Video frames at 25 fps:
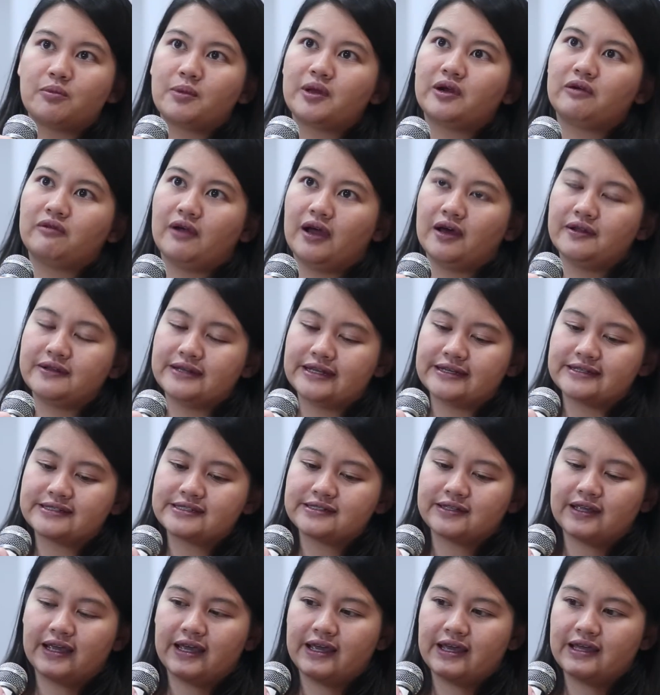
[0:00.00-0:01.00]
women around
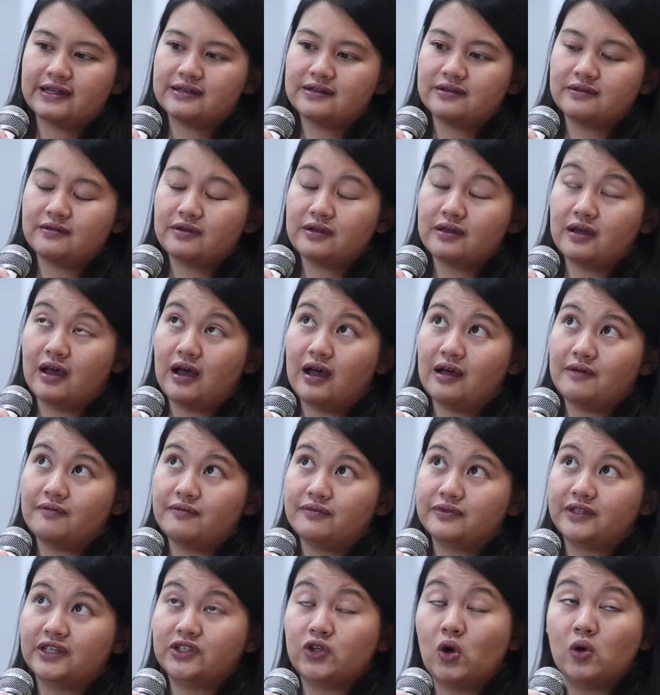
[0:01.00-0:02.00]
us, and
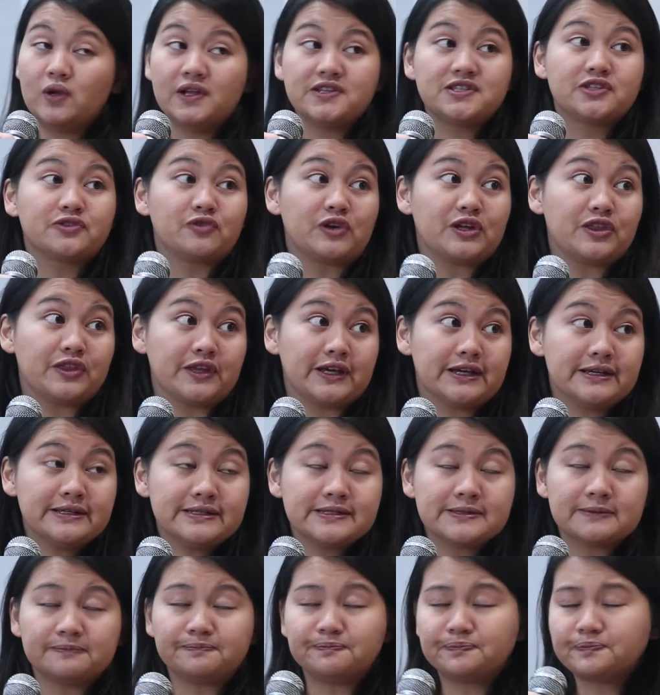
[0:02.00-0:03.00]
they told us three things.
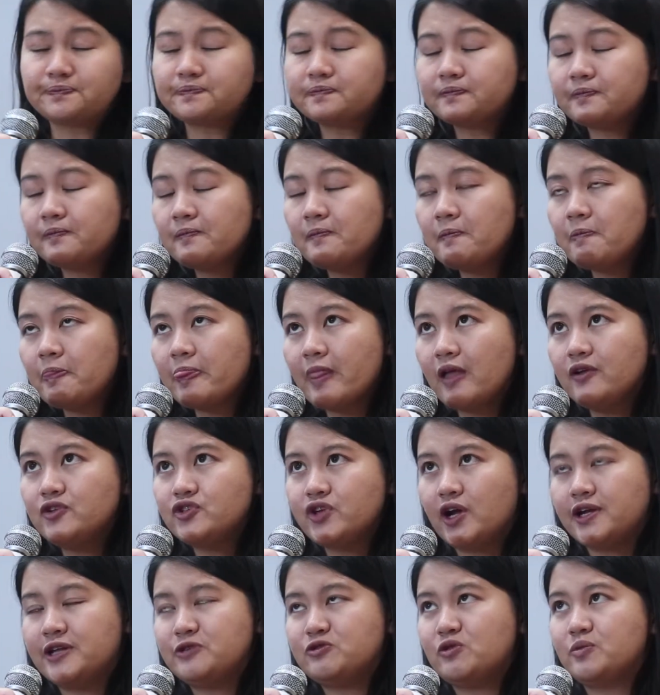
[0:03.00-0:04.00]

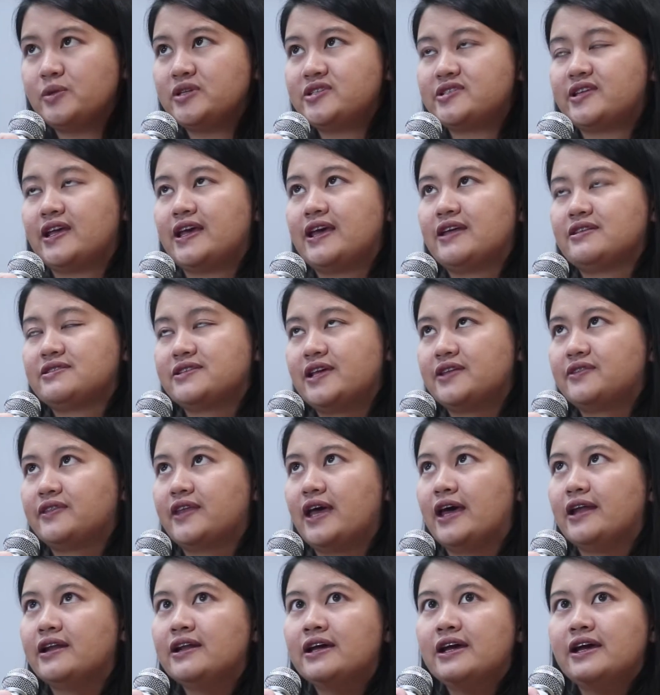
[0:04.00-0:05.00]
Chinese women said
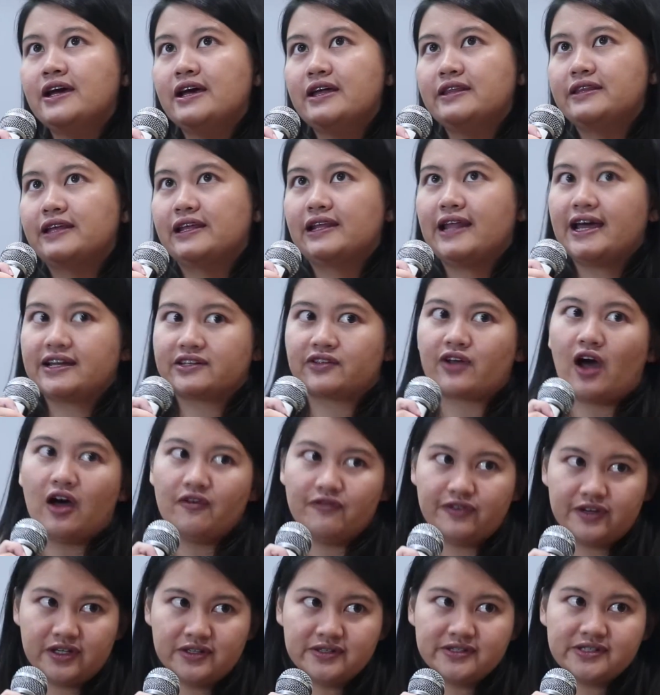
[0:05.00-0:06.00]
that they lacked
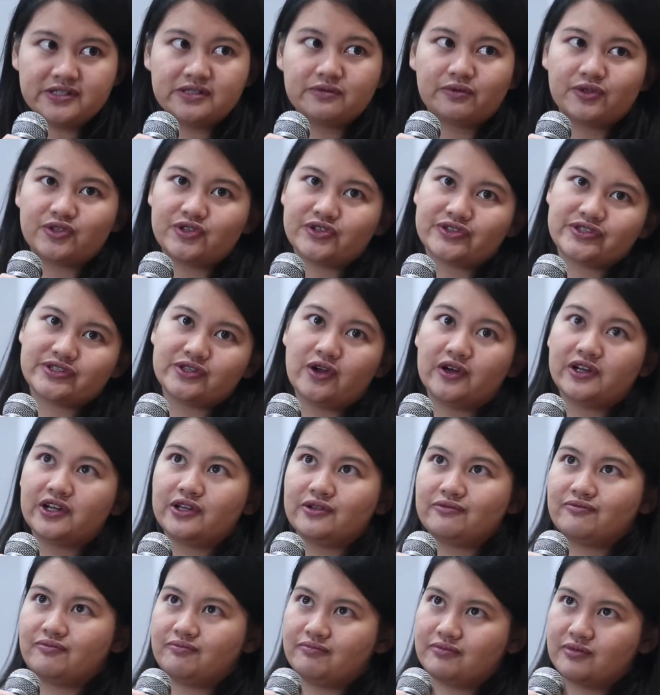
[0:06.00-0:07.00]
confidence, which is not
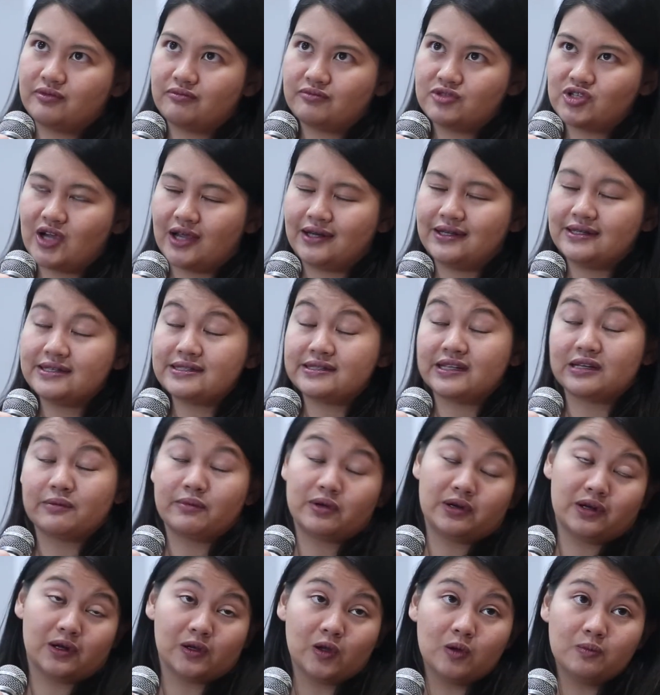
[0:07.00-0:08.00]
a Chinese thing
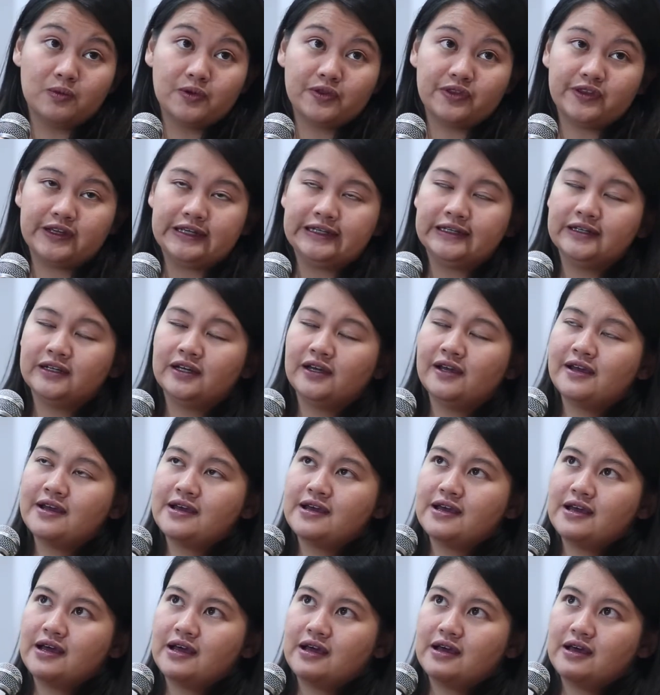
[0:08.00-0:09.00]
but a global thing.
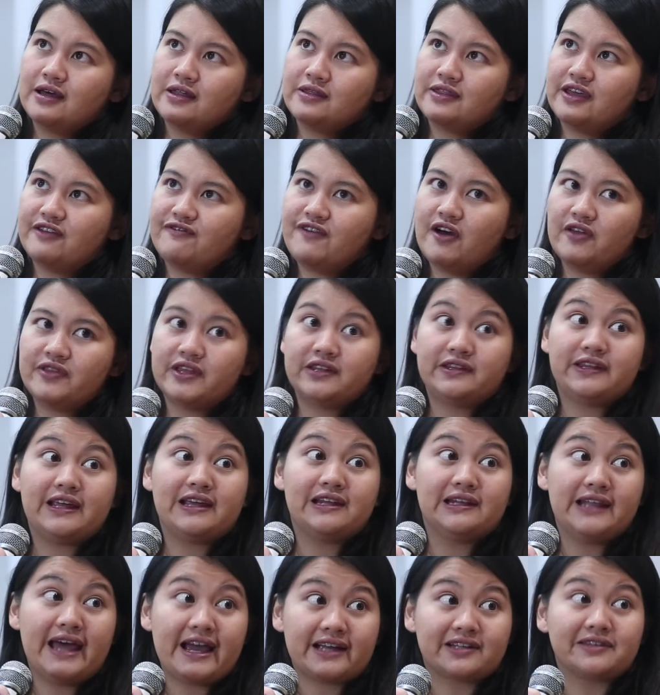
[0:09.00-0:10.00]
They felt that
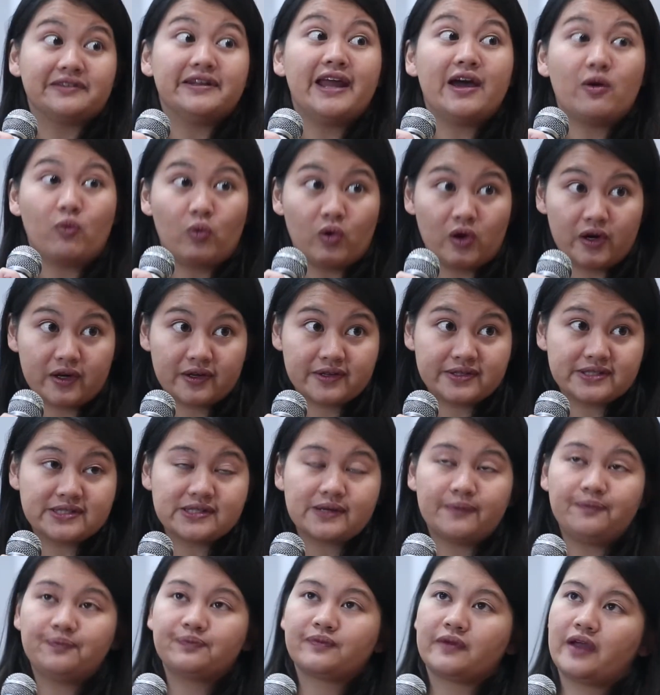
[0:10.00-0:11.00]
they lacked
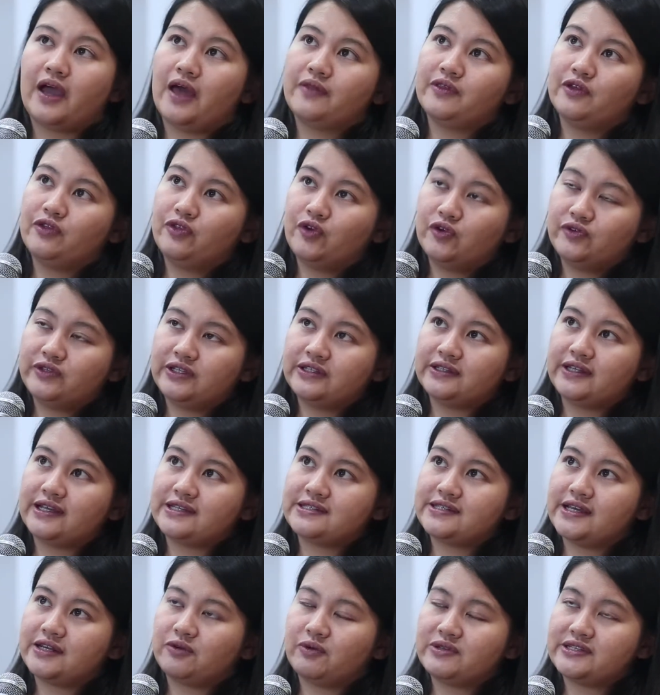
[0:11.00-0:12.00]
networks, and the third thing they
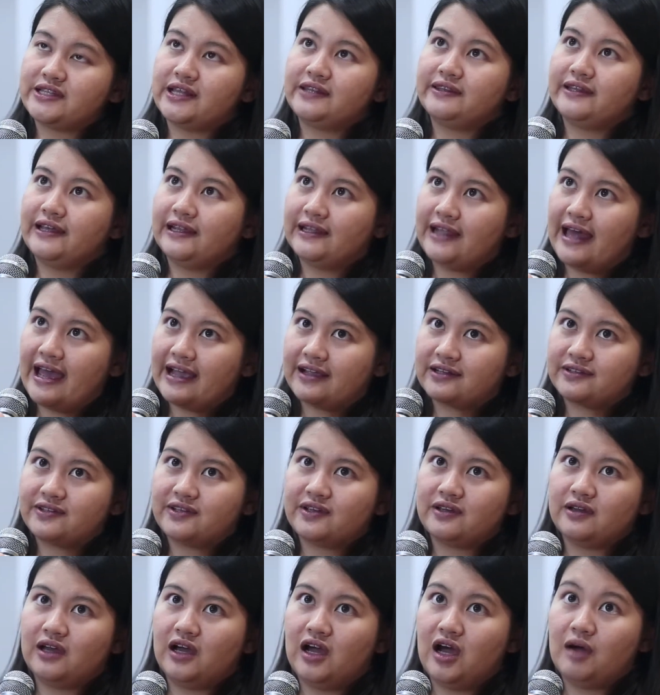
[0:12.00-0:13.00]
said was that they lacked
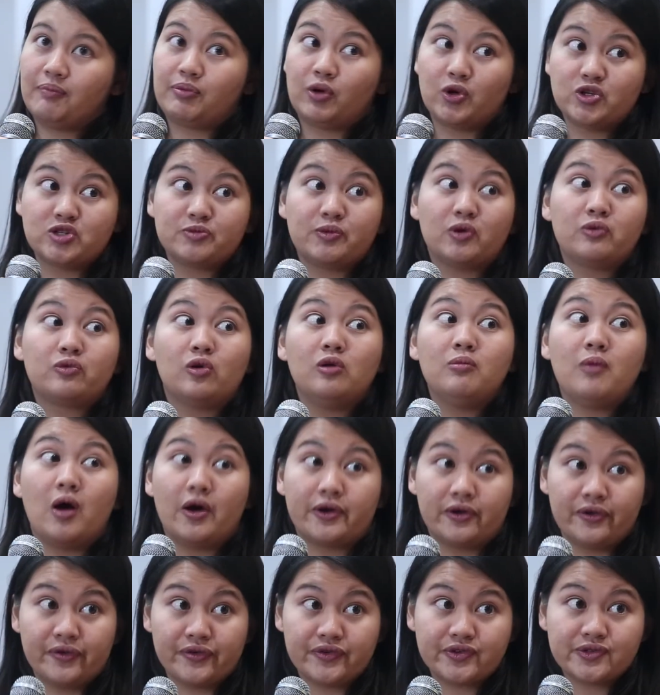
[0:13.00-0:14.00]
approachable role
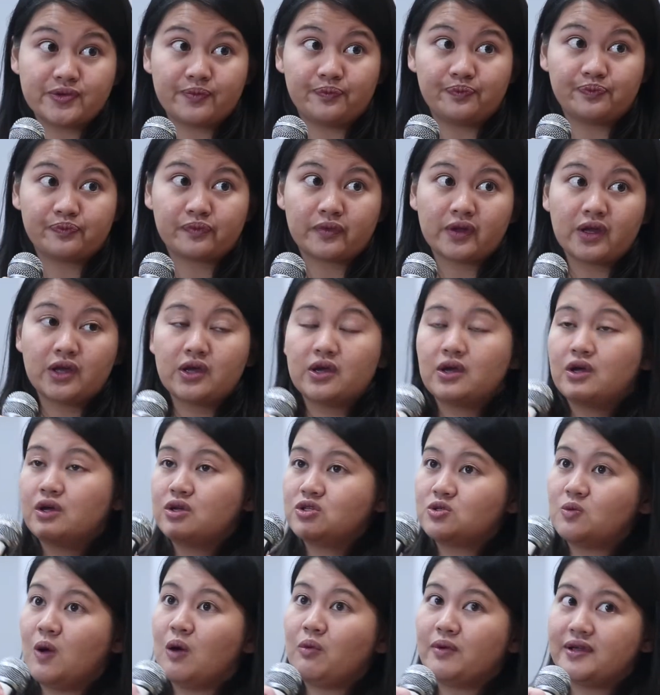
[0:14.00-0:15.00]
models.
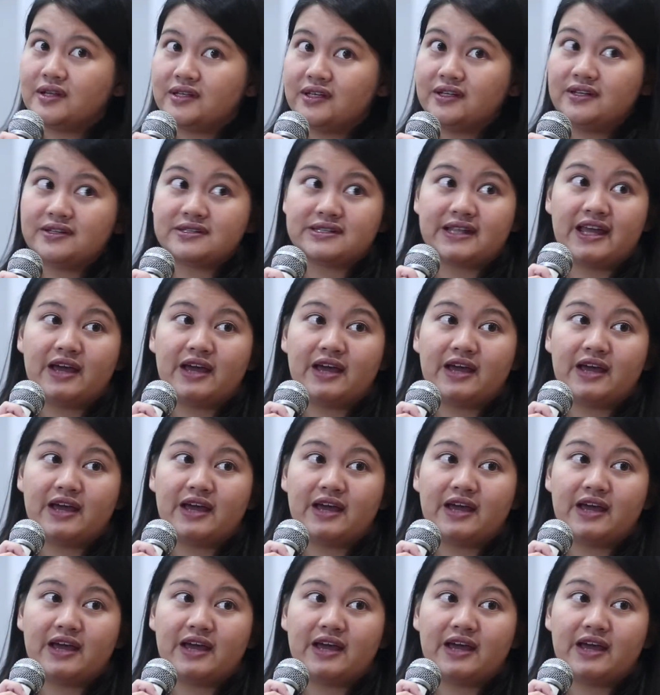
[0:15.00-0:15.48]
So what we did is